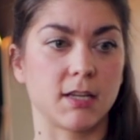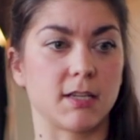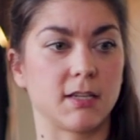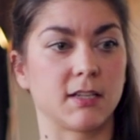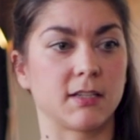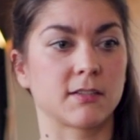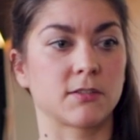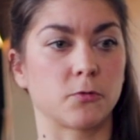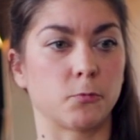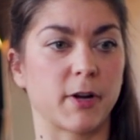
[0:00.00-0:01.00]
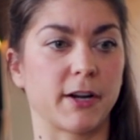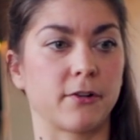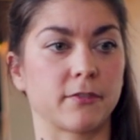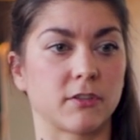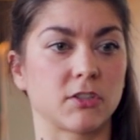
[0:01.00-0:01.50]
is,
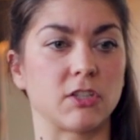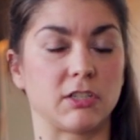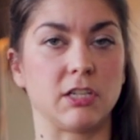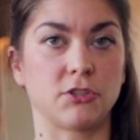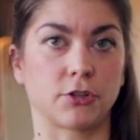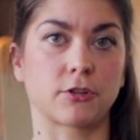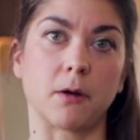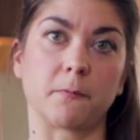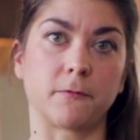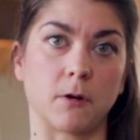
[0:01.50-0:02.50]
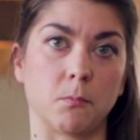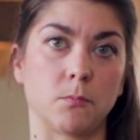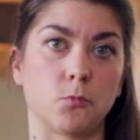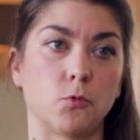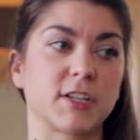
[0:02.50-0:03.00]
where does the teacher come from?
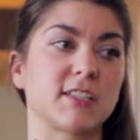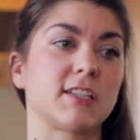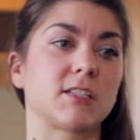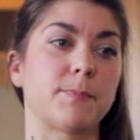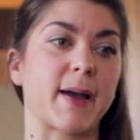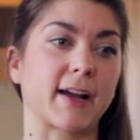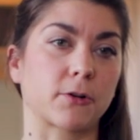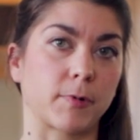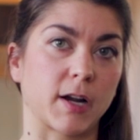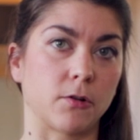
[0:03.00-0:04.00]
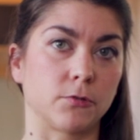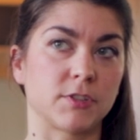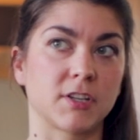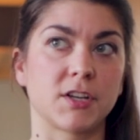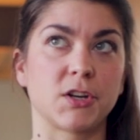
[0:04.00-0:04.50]
What is his background?